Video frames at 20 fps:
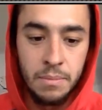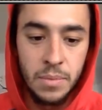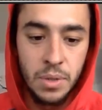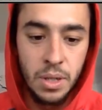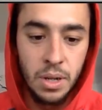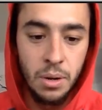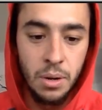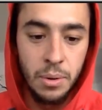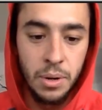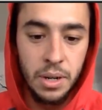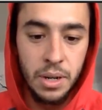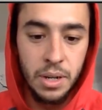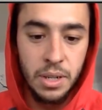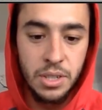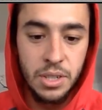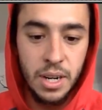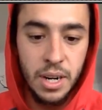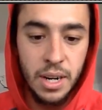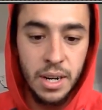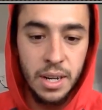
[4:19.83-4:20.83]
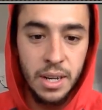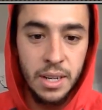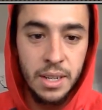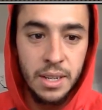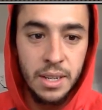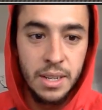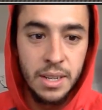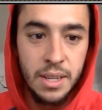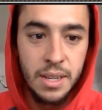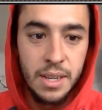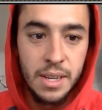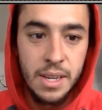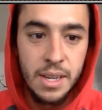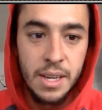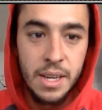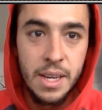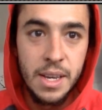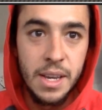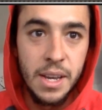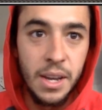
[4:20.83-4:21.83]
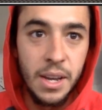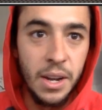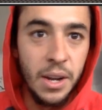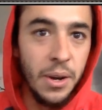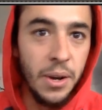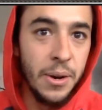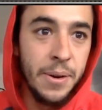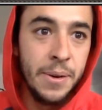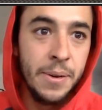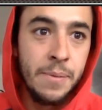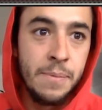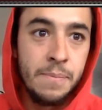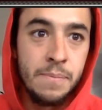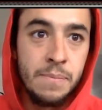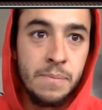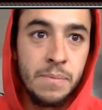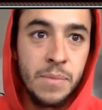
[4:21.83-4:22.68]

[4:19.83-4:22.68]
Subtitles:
you know, we're going to try to, you know,